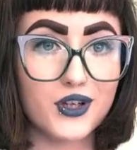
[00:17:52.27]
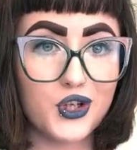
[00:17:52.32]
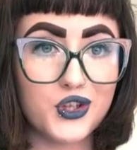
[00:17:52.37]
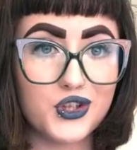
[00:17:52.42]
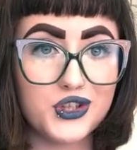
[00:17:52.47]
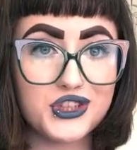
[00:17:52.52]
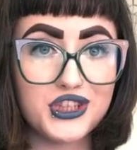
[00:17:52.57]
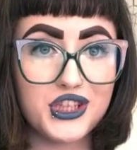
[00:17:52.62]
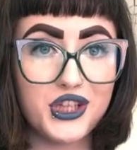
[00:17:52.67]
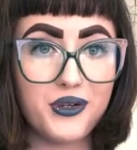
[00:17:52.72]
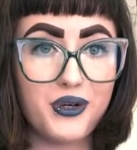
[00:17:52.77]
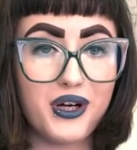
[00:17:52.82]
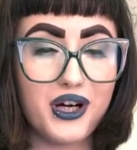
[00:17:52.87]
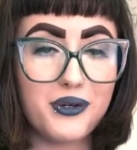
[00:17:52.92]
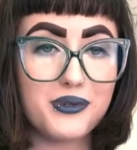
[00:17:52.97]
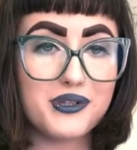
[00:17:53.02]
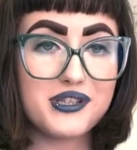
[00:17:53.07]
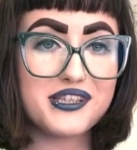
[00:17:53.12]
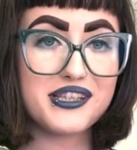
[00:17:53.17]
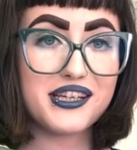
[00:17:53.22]
Also, I
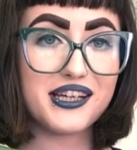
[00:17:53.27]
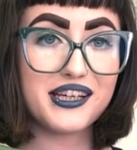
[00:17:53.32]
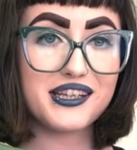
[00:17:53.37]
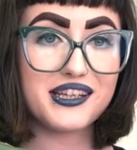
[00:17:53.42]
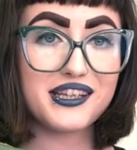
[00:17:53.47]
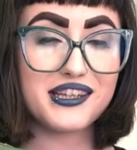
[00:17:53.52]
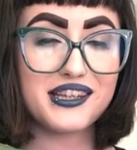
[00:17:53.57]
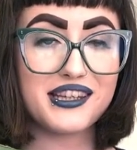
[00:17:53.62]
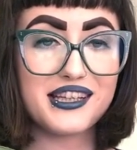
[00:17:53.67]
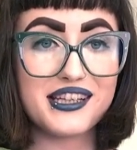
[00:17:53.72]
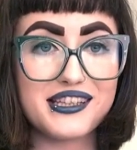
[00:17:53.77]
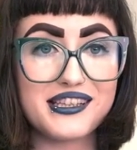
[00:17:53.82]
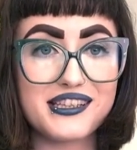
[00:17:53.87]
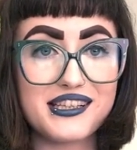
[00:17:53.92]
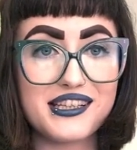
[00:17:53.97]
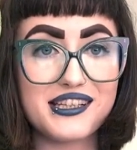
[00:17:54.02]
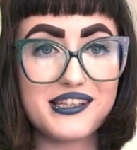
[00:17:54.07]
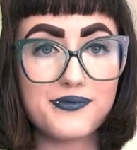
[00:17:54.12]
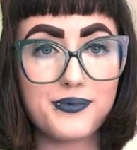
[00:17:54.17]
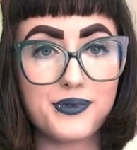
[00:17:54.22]
would say that this
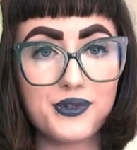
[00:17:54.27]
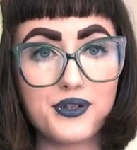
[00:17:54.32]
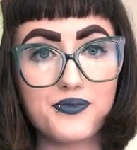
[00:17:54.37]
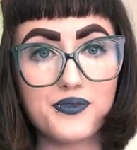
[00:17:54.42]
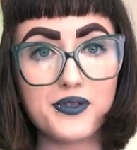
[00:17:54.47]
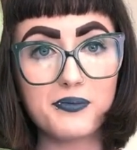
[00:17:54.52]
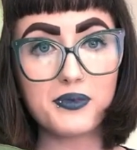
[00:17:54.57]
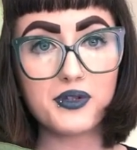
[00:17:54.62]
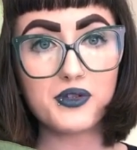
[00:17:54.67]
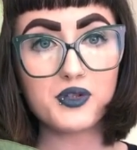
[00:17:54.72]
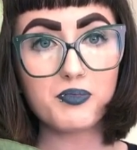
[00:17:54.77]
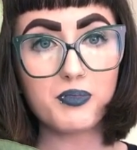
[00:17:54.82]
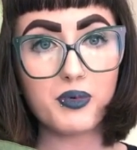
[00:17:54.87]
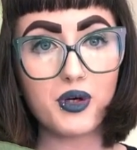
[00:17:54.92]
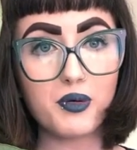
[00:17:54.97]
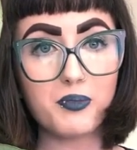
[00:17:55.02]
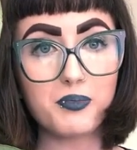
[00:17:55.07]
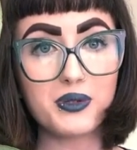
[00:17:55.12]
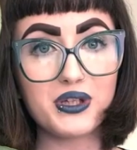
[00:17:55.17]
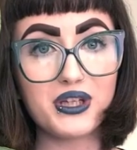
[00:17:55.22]
is one of the most
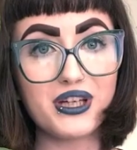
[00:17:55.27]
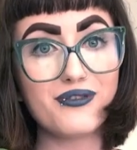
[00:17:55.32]
popular,